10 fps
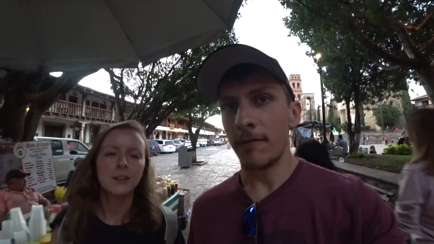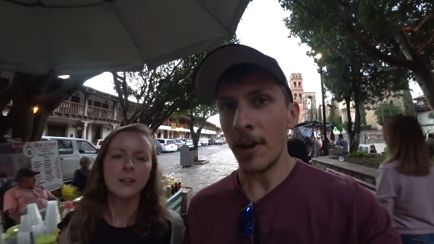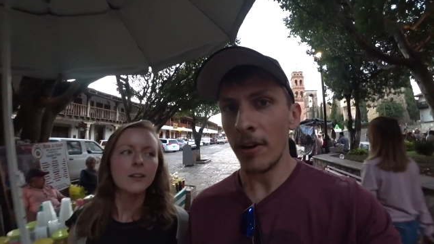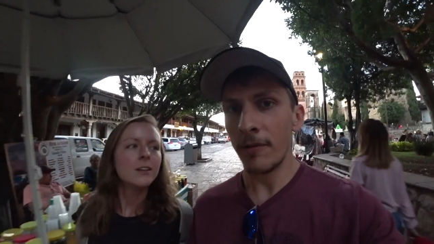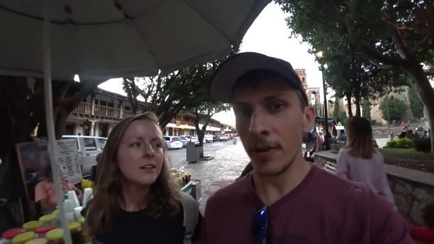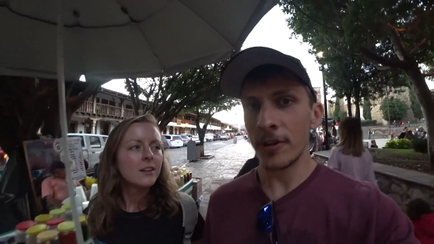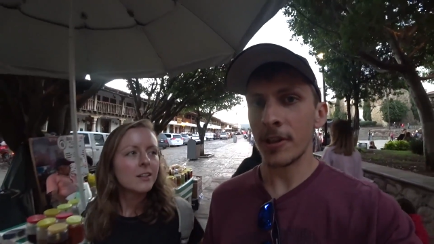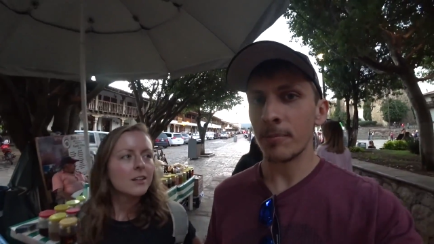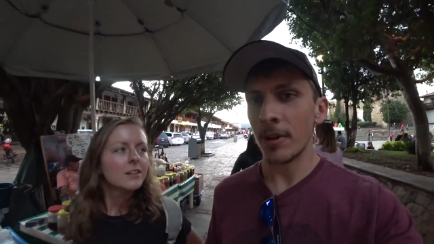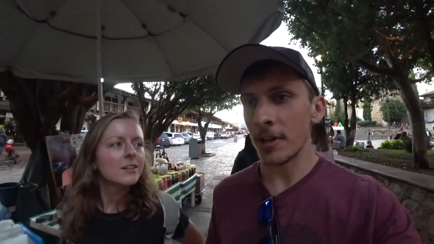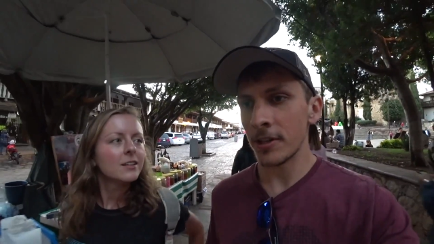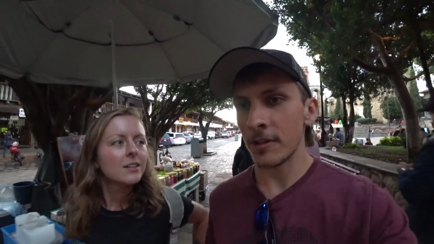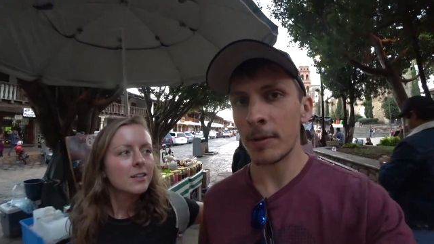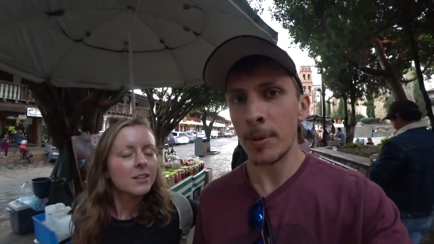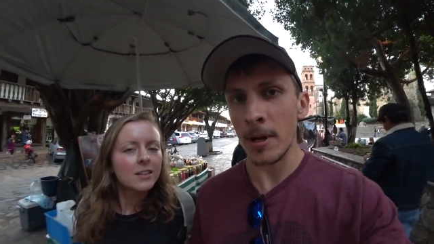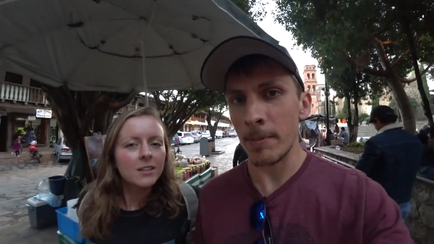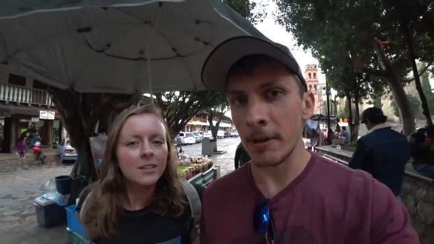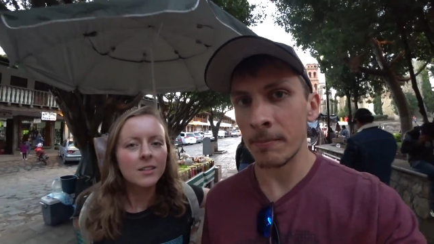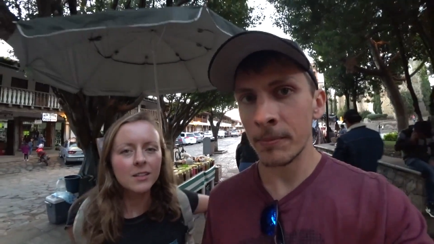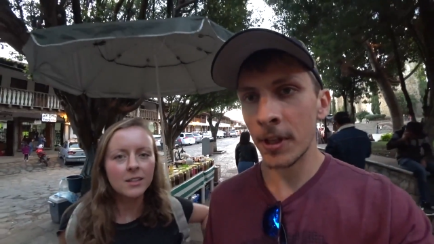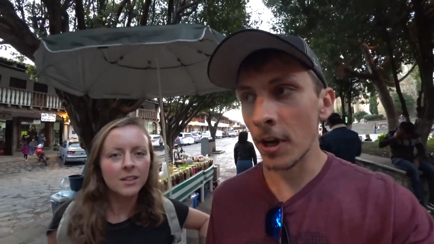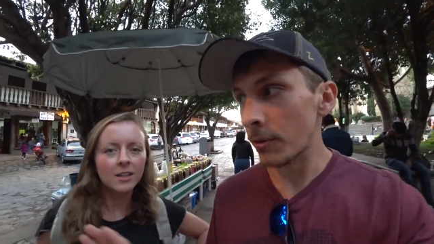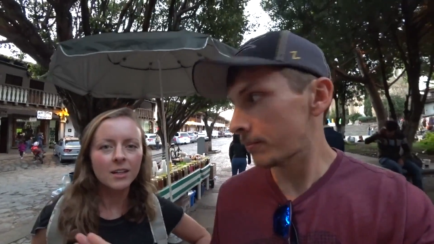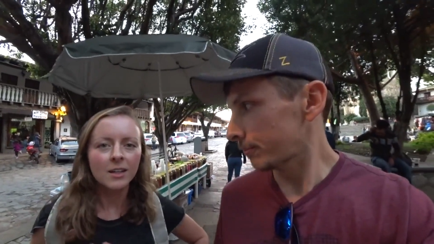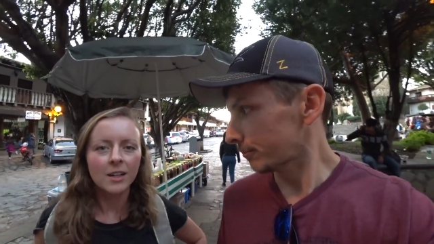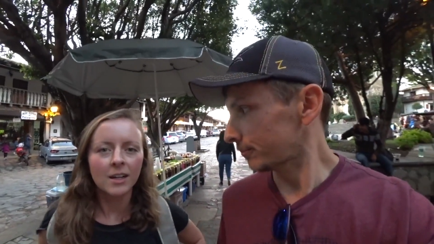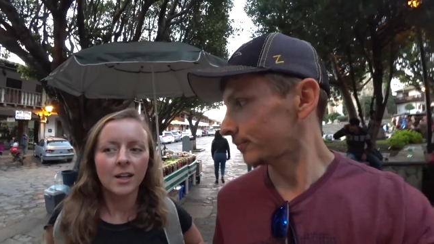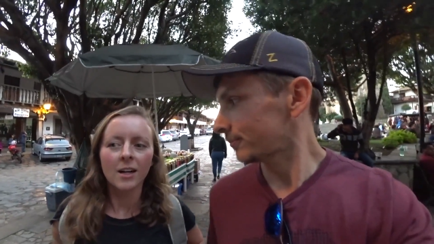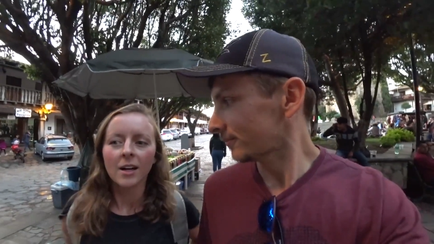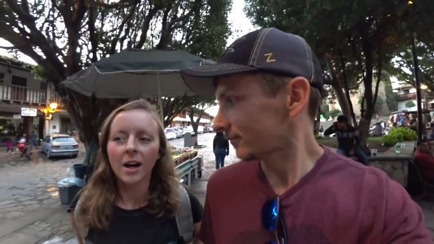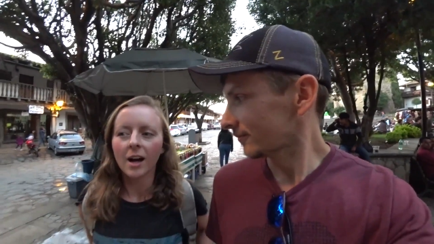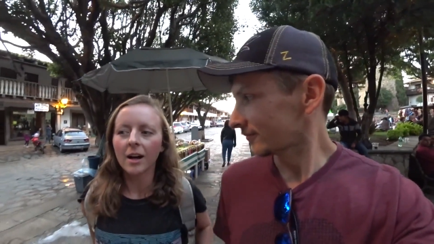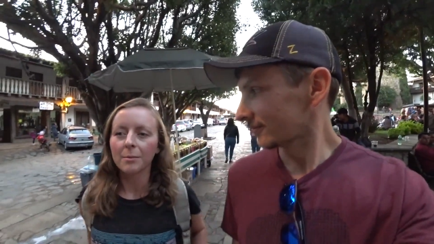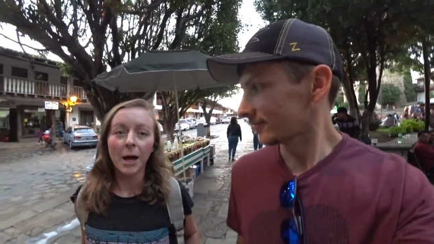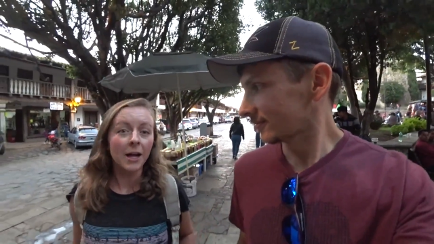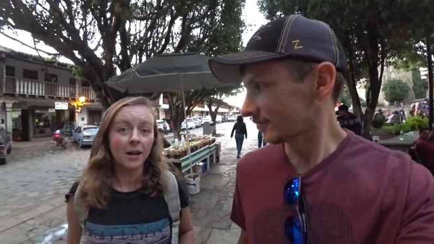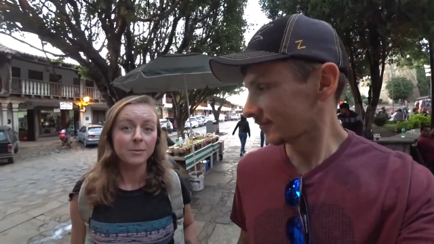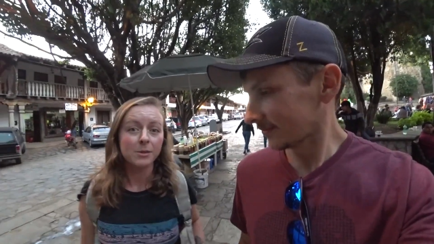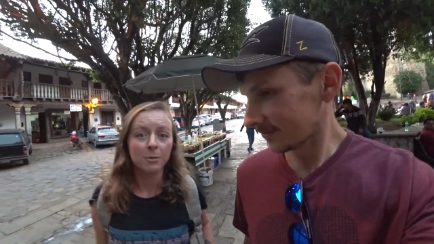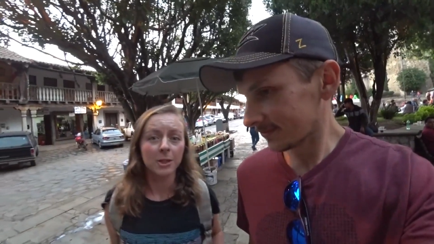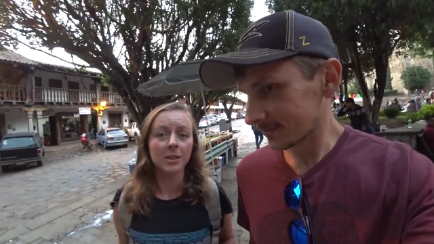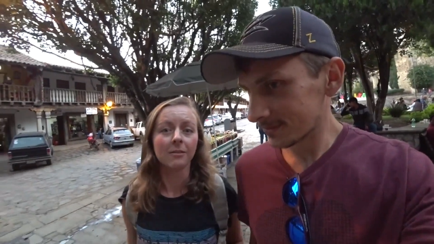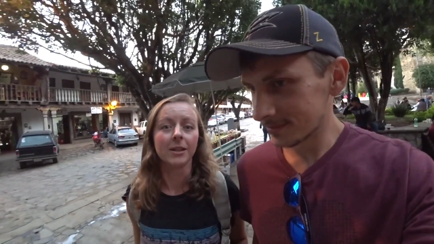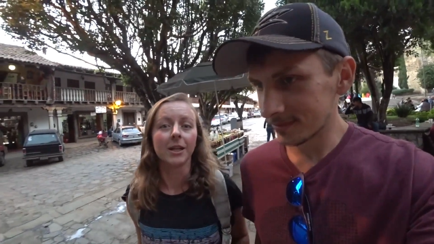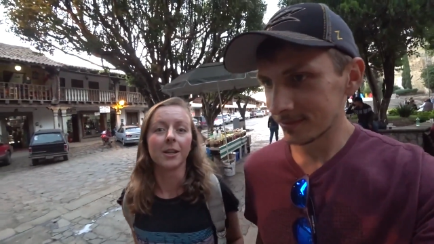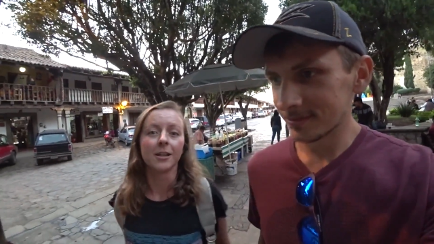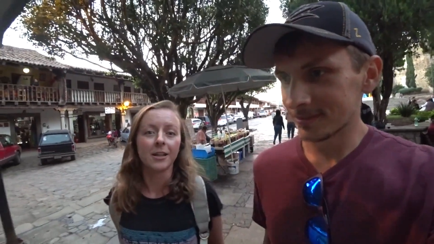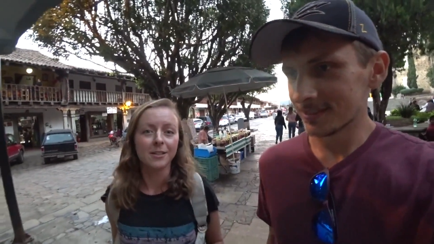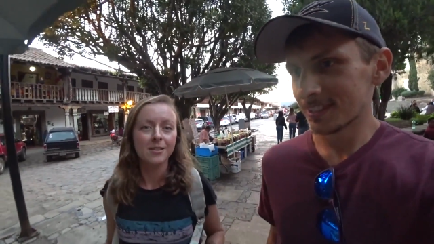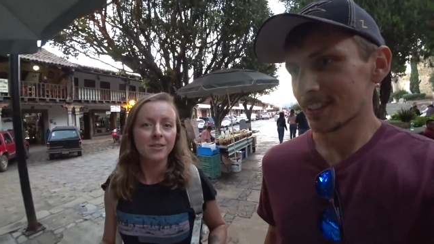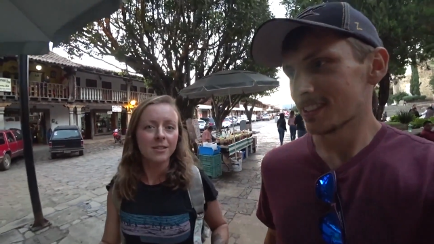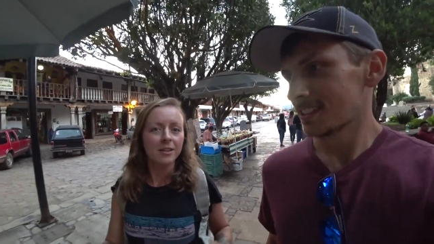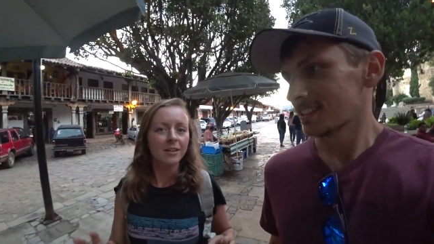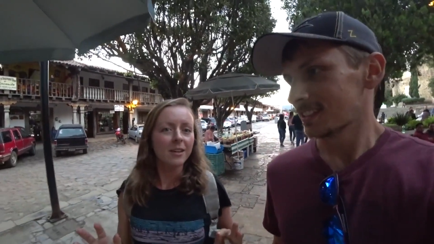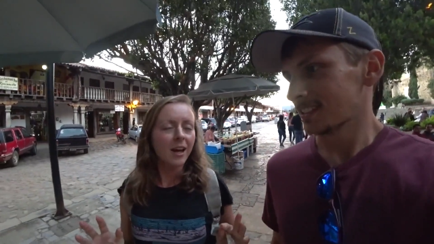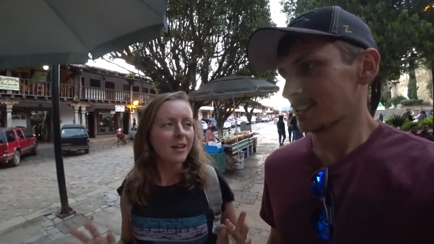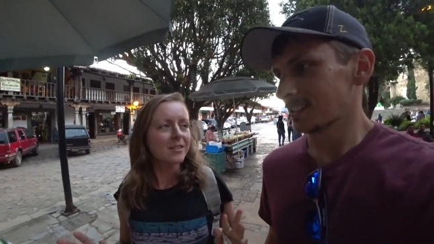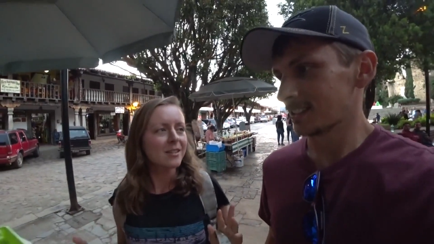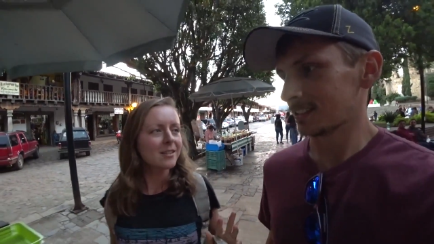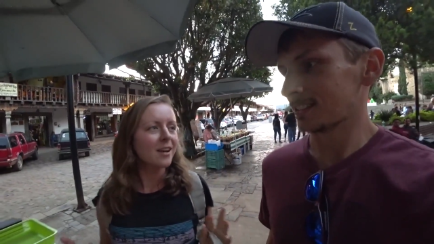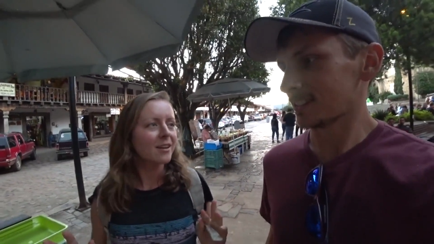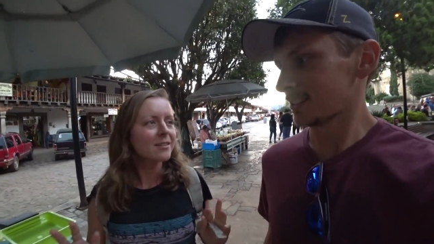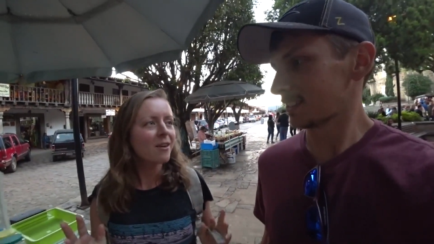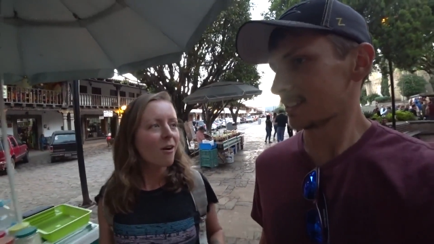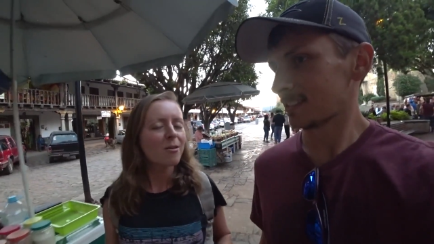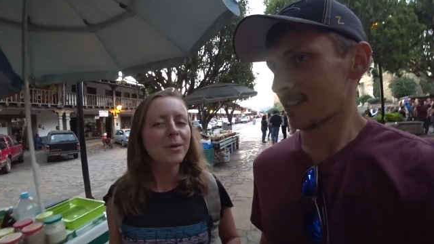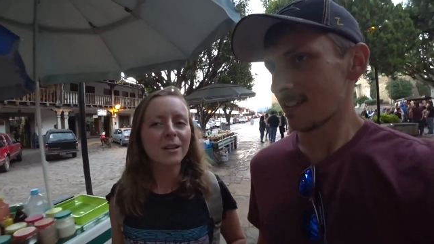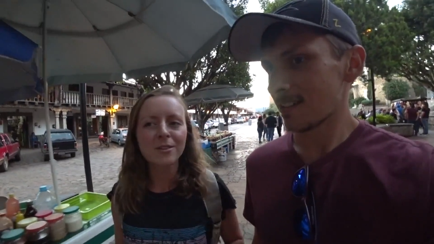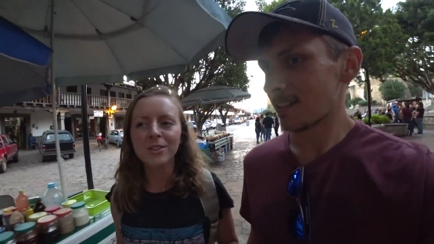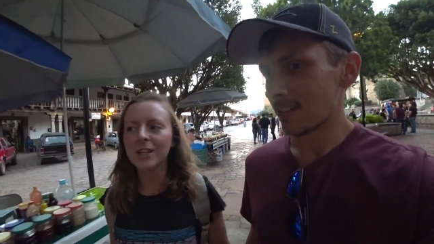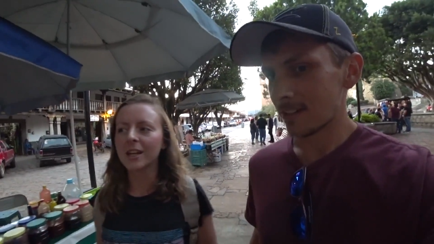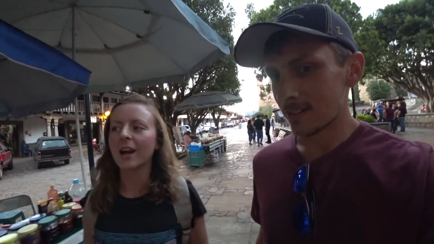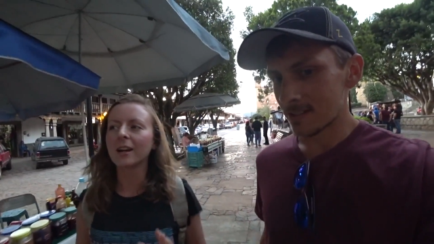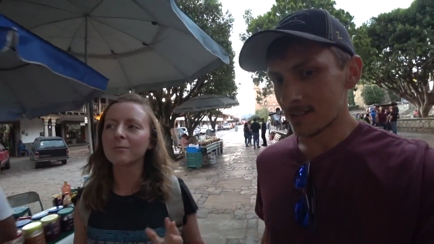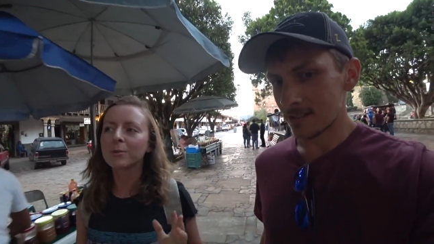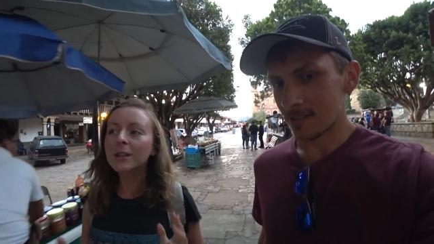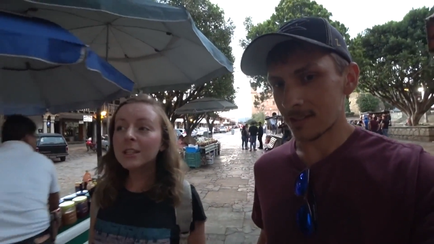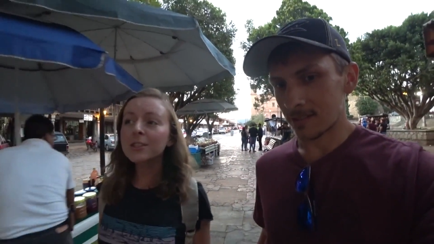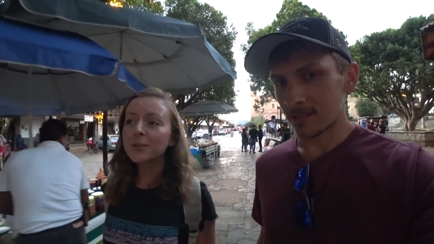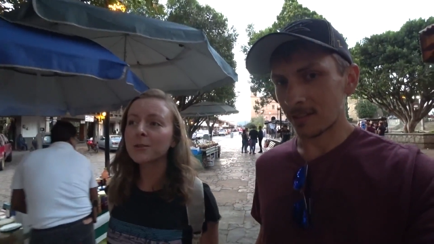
Speaker 1: Very first impressions of Tapalpa. Go.
Speaker 2: Um, I absolutely love it here. It's has this nice calm energy. I really do